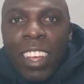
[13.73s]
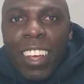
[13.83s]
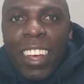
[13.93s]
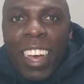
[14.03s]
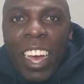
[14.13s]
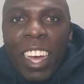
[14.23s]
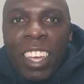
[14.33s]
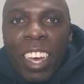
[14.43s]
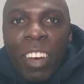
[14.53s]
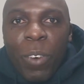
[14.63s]

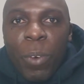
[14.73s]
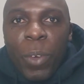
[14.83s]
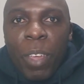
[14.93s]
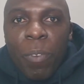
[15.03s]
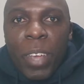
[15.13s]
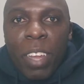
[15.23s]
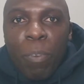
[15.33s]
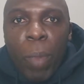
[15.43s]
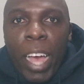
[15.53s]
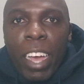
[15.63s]
Where we're keeping it
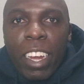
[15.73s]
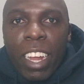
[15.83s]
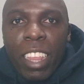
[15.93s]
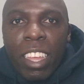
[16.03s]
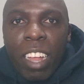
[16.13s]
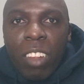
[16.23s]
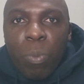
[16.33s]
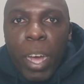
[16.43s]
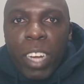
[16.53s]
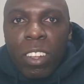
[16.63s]
black and nothing else
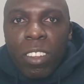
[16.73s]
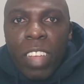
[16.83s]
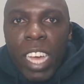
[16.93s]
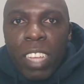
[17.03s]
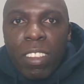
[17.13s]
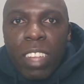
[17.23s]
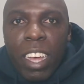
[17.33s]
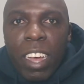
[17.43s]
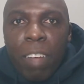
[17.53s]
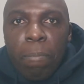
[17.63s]
matters, guys.
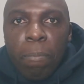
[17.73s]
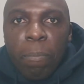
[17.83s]
Joining